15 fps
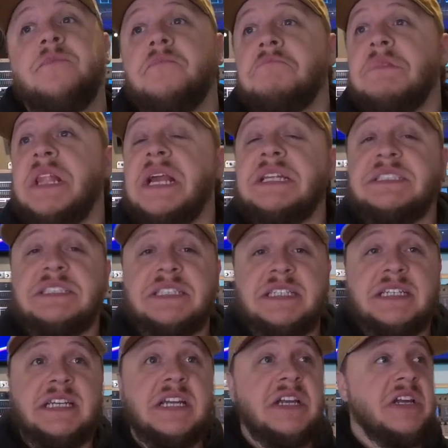
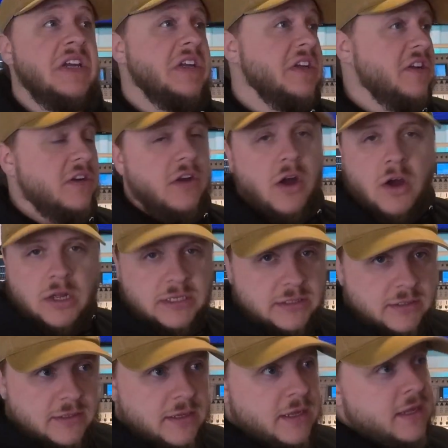Latency, gone.
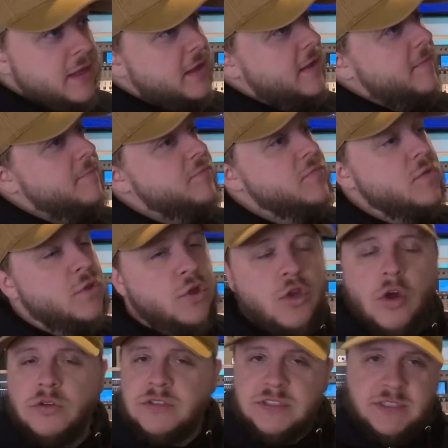
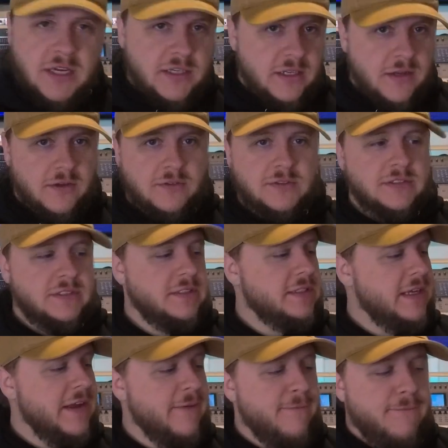No stuck notes.
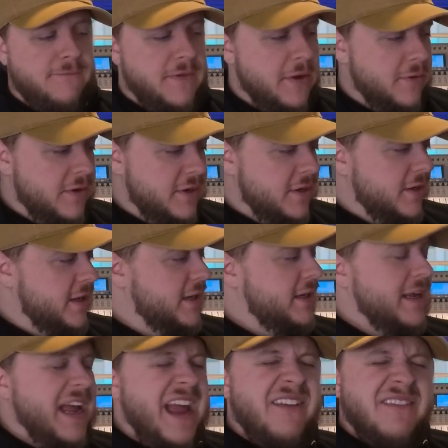It felt good.
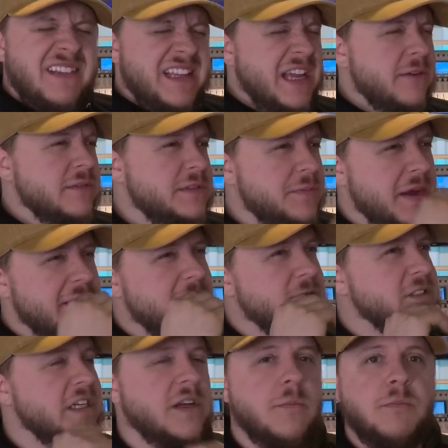Everything was better. It
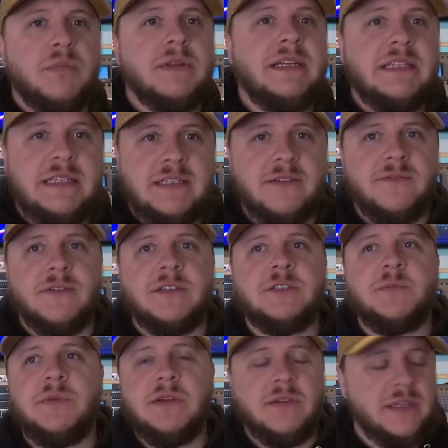was a completely different
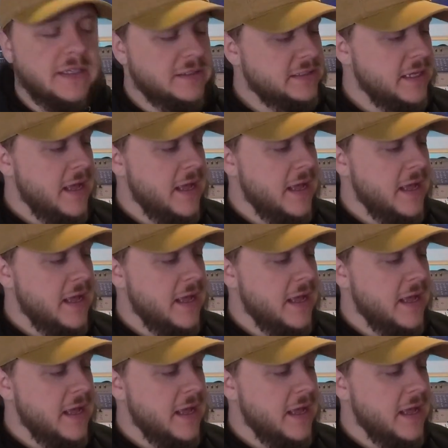experience.